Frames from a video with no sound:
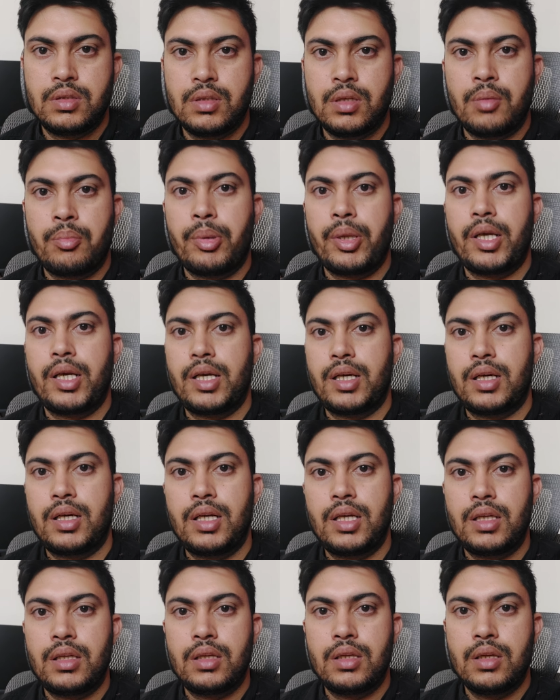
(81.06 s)

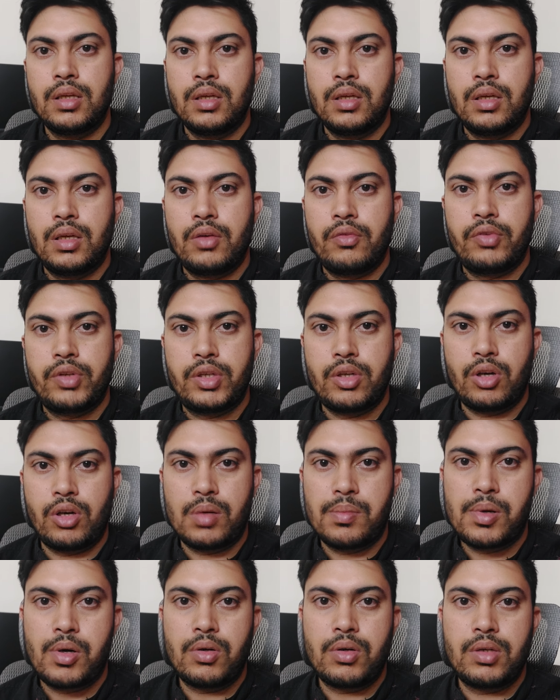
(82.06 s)
Apparently, if we talk
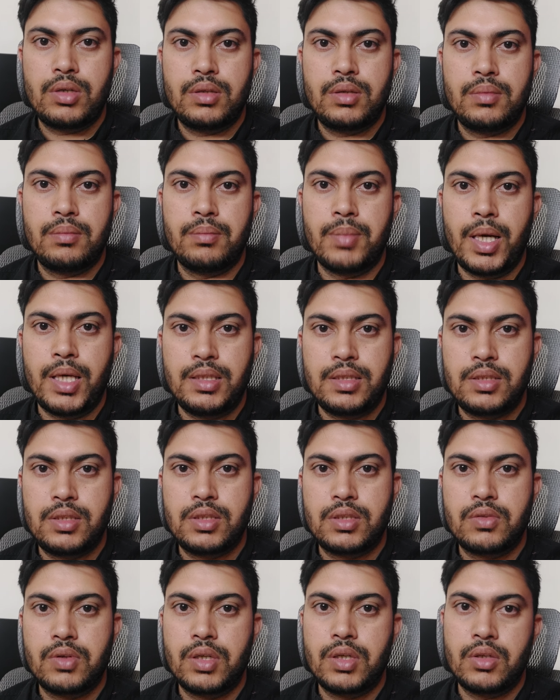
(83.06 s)
about
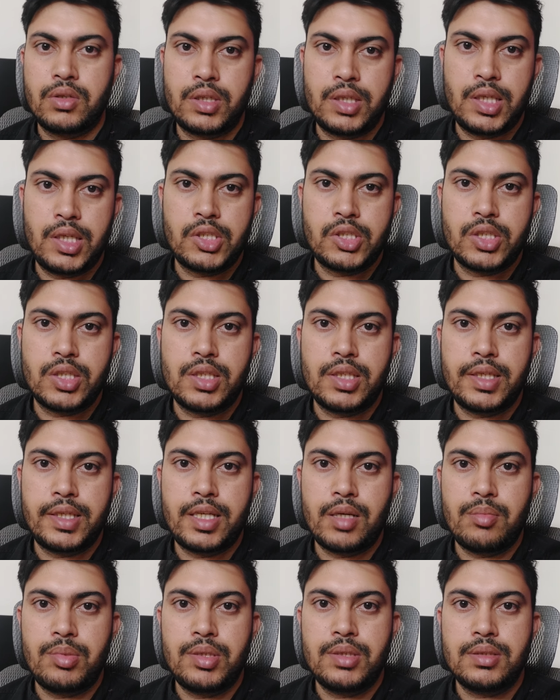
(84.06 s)
MySQL or relational
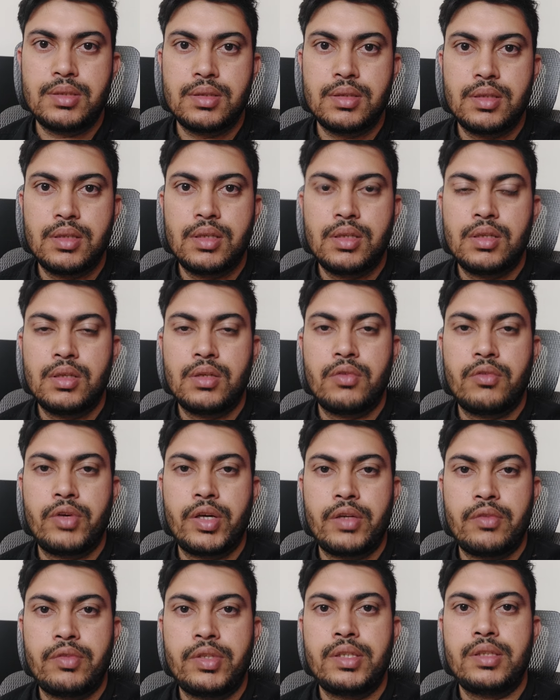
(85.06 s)
database,
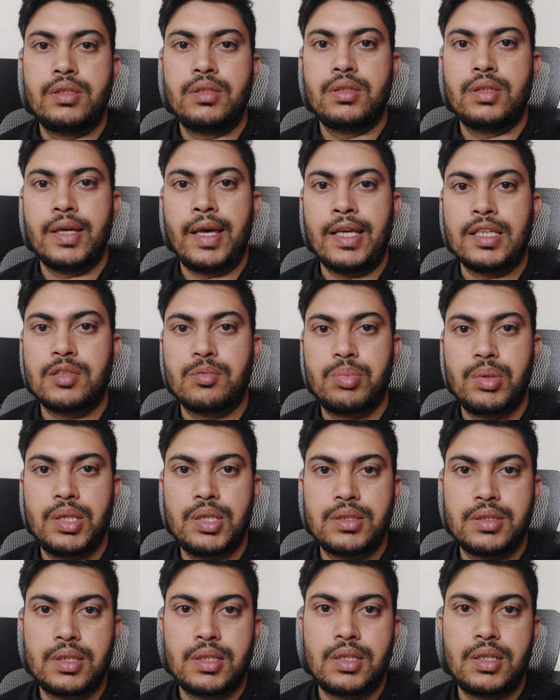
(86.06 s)
where we
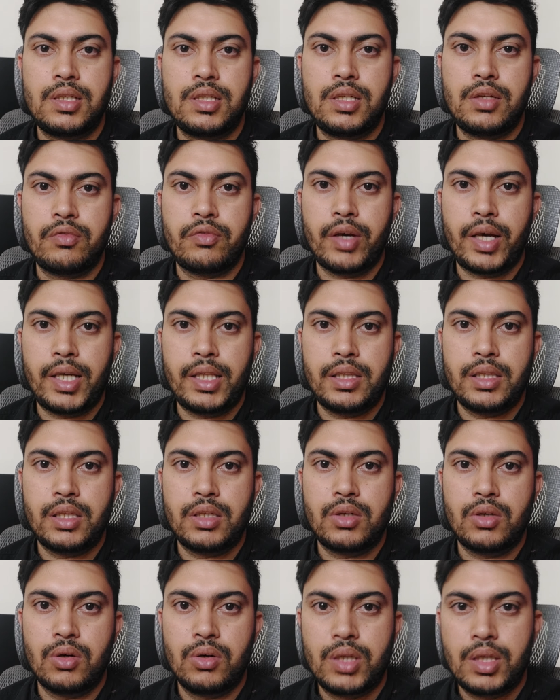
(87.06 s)
explicitly define the
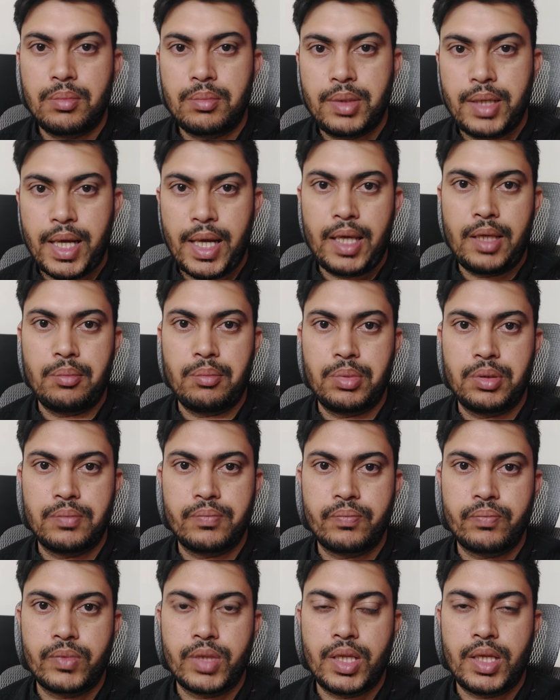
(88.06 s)
column type,
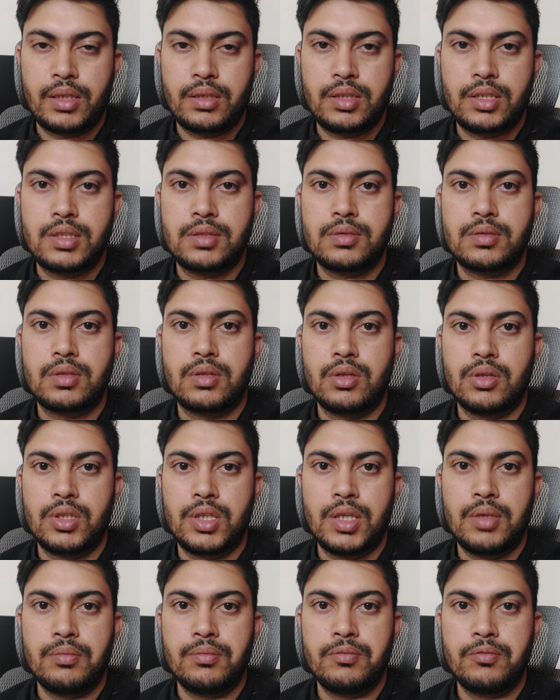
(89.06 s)
that this
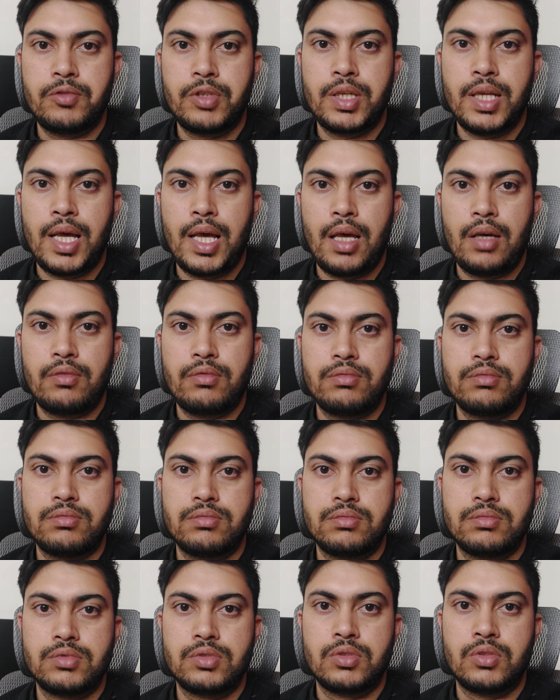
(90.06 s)
column will have
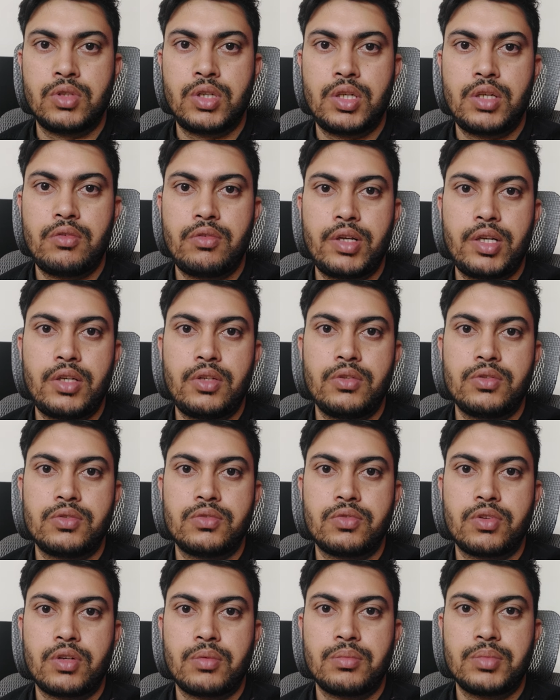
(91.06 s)
only values
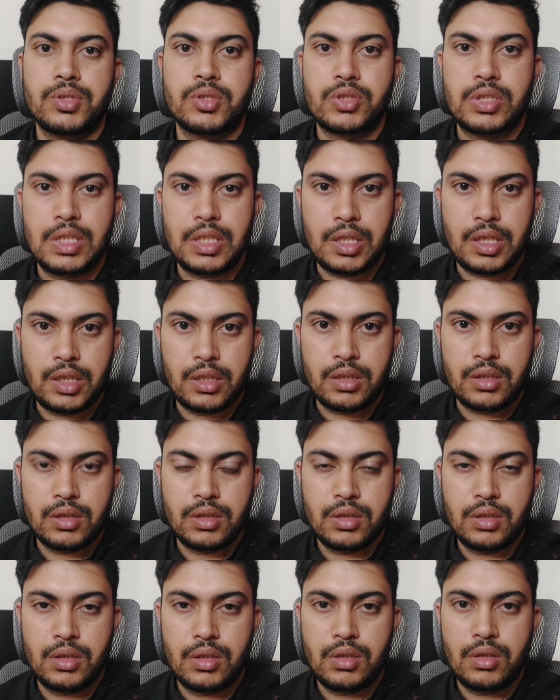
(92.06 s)
from string
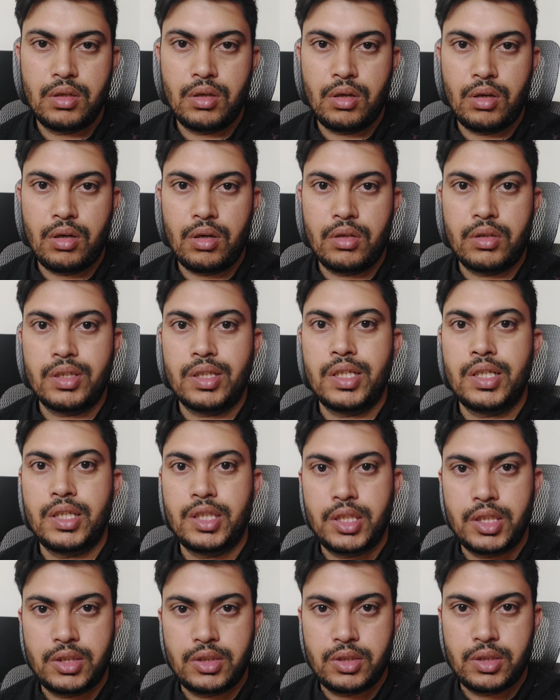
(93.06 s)
or
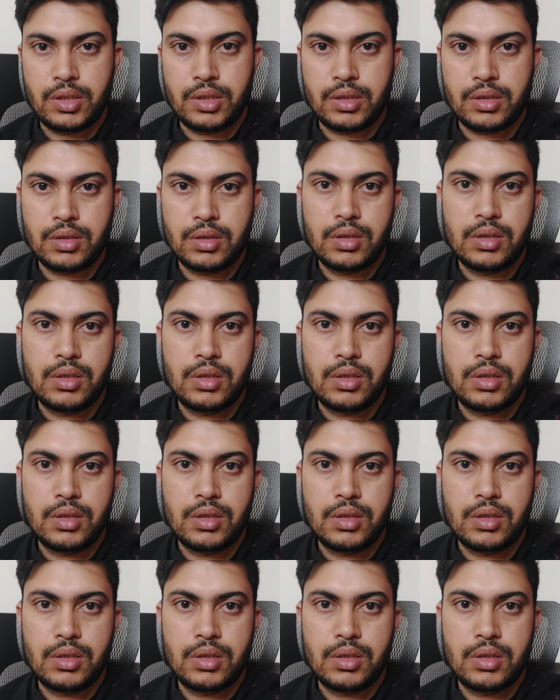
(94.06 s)
integer.